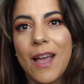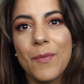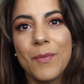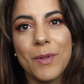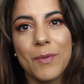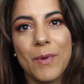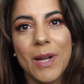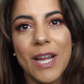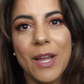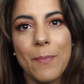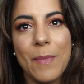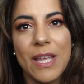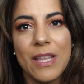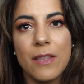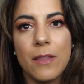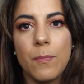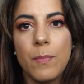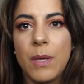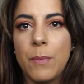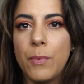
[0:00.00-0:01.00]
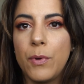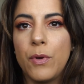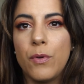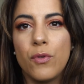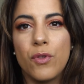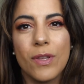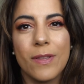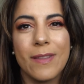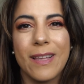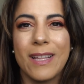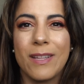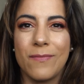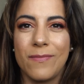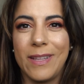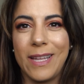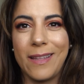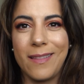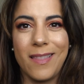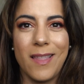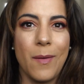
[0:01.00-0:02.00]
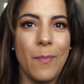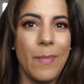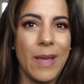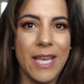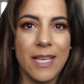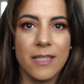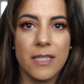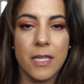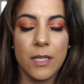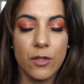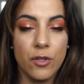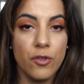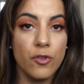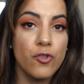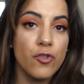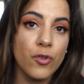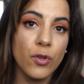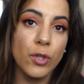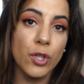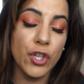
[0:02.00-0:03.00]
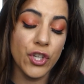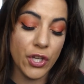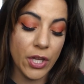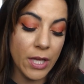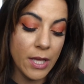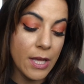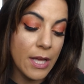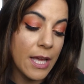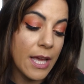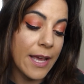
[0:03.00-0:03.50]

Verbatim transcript: I would recommend to people who just kind of like the basic neutral look.